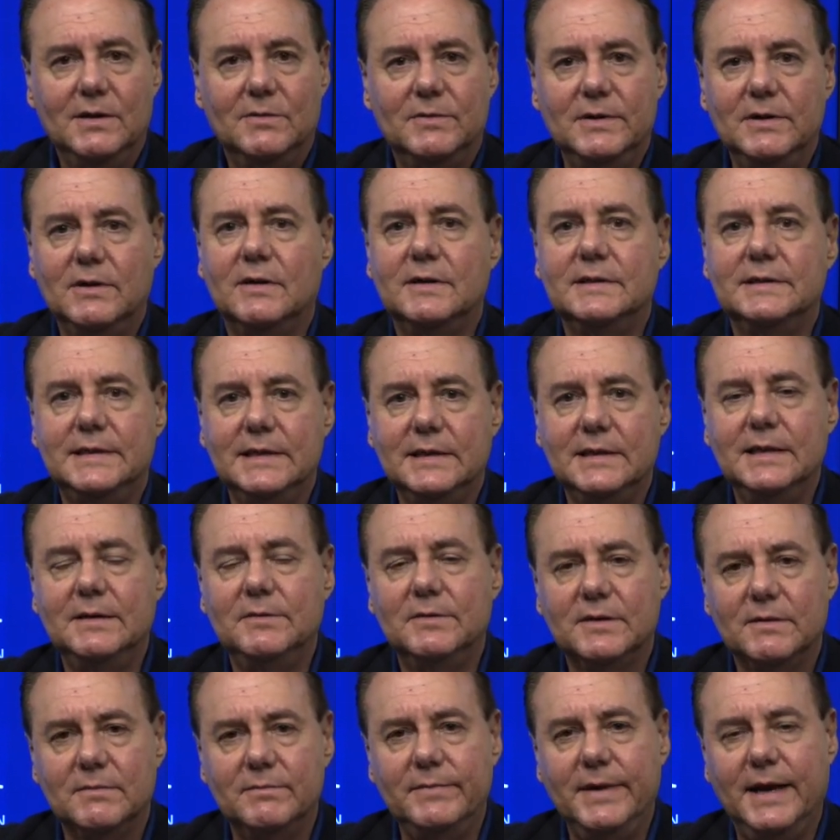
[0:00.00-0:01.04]
We are dealing
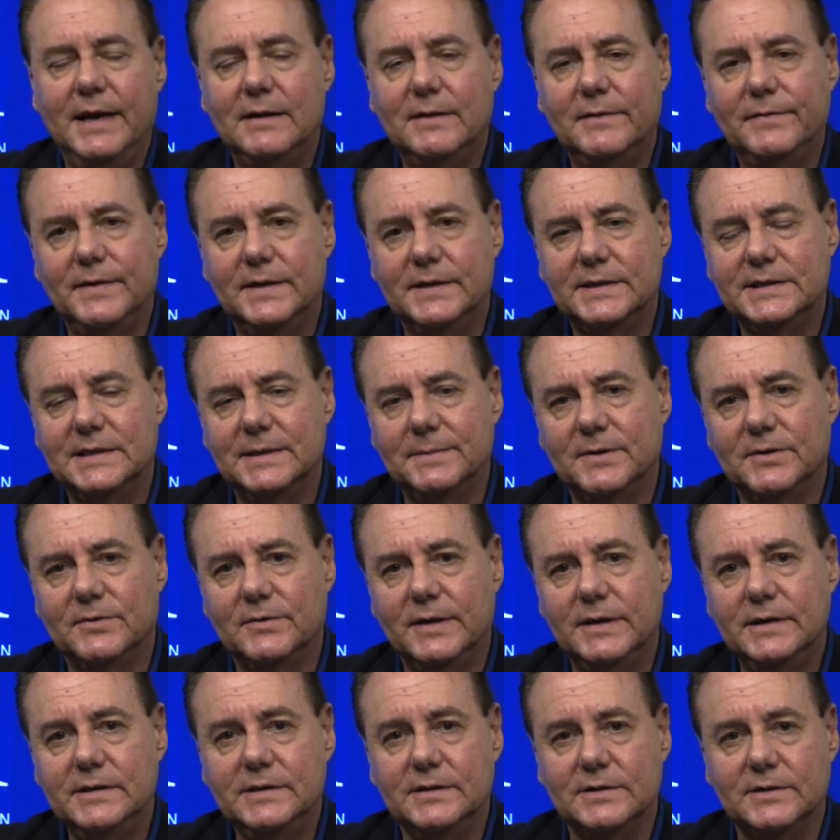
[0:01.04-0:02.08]
with a manifest
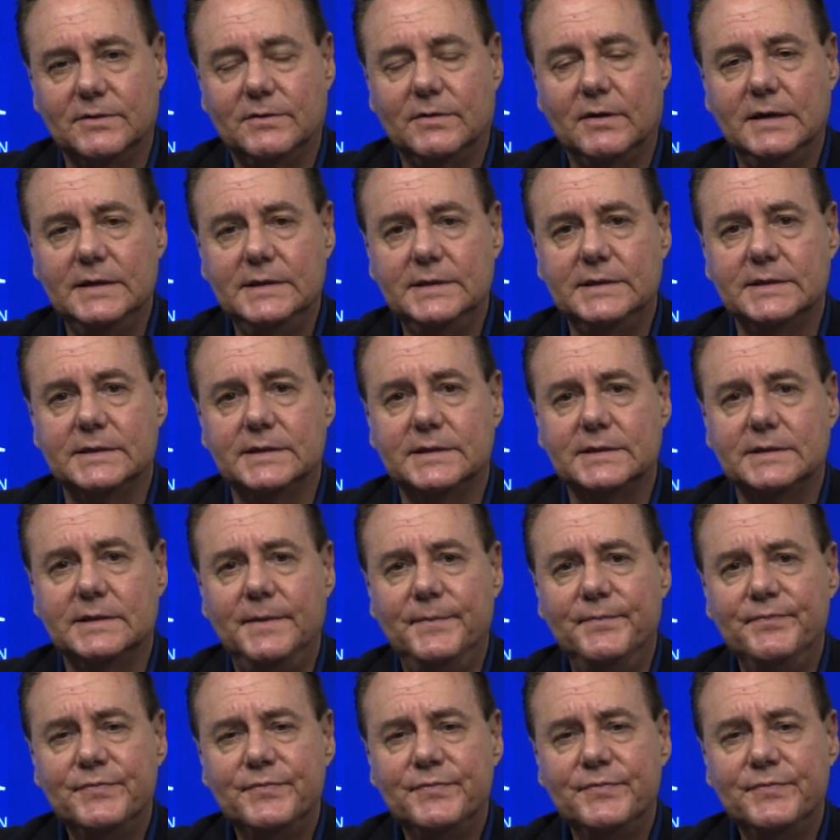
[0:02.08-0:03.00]
immigration crisis.